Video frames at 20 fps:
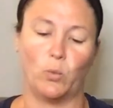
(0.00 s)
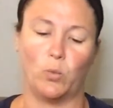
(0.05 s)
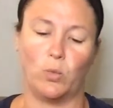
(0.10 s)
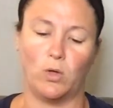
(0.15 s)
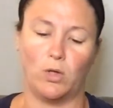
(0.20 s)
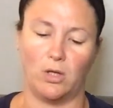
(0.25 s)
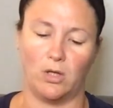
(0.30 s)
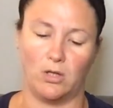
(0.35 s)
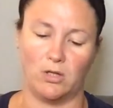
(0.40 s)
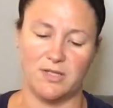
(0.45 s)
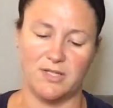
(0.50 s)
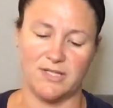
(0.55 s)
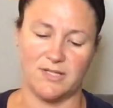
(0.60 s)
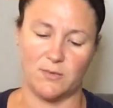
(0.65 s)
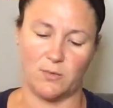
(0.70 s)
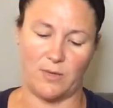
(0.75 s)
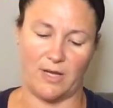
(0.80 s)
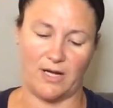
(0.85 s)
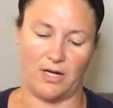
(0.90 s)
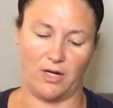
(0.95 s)
wool
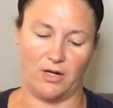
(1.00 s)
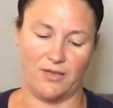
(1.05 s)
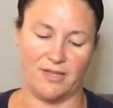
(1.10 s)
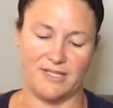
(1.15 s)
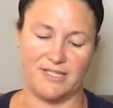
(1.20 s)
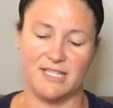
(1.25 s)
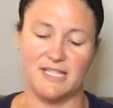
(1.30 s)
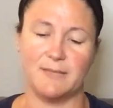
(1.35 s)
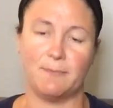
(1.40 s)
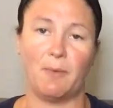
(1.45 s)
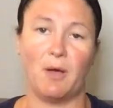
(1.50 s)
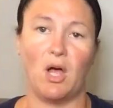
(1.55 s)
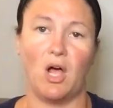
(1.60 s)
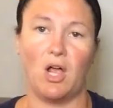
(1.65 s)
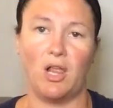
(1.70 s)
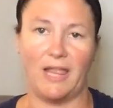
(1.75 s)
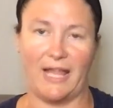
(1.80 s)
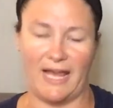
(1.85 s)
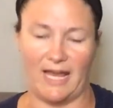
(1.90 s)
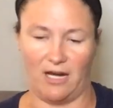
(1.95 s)
sweater. This is
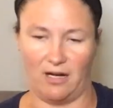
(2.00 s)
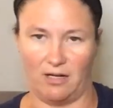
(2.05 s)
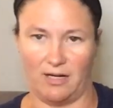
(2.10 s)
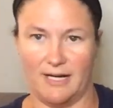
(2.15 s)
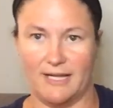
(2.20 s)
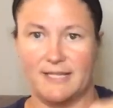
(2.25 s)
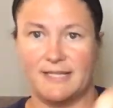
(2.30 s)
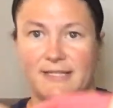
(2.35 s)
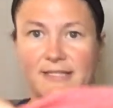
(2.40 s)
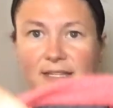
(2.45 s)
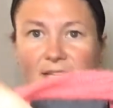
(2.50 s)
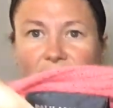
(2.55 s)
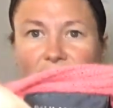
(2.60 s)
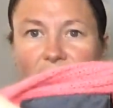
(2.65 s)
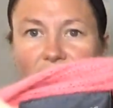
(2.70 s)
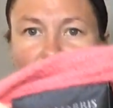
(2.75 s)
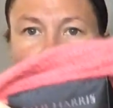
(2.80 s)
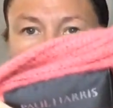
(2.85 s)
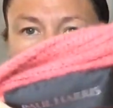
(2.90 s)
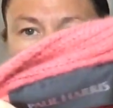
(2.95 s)
Paul Harris,
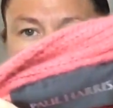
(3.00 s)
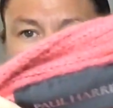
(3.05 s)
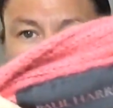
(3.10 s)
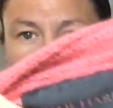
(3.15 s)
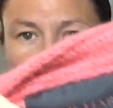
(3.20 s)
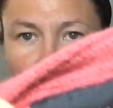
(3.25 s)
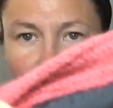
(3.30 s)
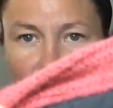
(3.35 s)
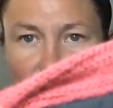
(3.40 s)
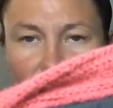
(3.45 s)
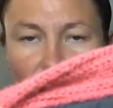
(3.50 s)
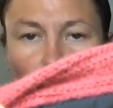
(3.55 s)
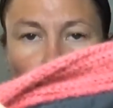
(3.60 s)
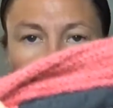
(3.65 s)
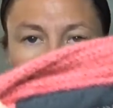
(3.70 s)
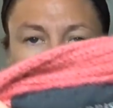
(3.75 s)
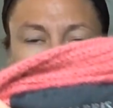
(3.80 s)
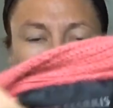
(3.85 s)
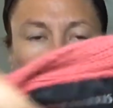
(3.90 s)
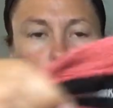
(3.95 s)
and it is
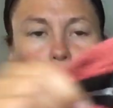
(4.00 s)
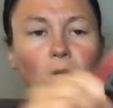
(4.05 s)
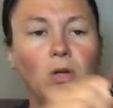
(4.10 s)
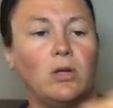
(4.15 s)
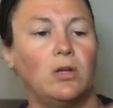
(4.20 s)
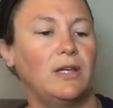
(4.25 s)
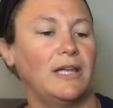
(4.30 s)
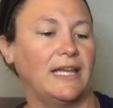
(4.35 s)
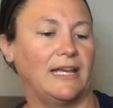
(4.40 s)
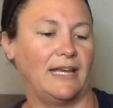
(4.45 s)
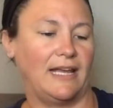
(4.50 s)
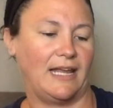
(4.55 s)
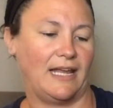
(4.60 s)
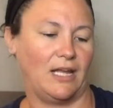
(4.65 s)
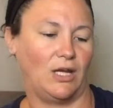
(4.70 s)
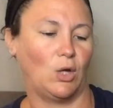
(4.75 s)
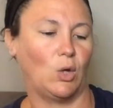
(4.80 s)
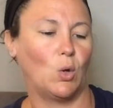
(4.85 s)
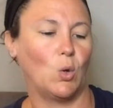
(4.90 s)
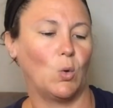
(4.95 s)
wool and
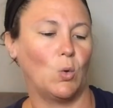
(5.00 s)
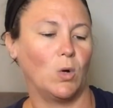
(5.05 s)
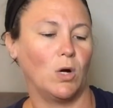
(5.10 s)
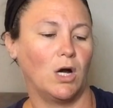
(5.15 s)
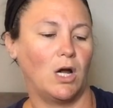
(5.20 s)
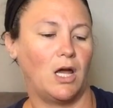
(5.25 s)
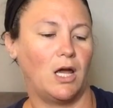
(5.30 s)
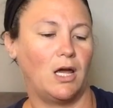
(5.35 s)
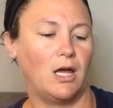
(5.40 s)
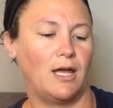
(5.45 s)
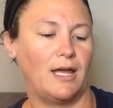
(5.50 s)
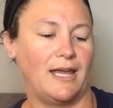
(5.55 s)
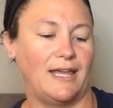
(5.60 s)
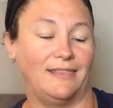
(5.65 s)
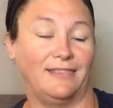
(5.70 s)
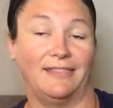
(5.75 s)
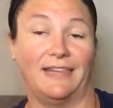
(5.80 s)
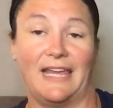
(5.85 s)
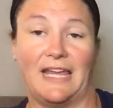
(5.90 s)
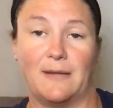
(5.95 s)
angora
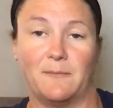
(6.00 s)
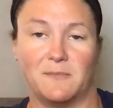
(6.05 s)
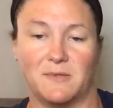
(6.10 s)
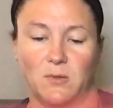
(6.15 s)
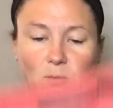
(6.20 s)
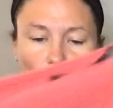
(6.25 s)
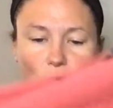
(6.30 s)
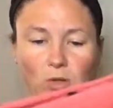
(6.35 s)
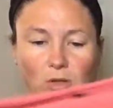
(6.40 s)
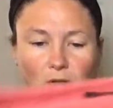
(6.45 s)
and lamb's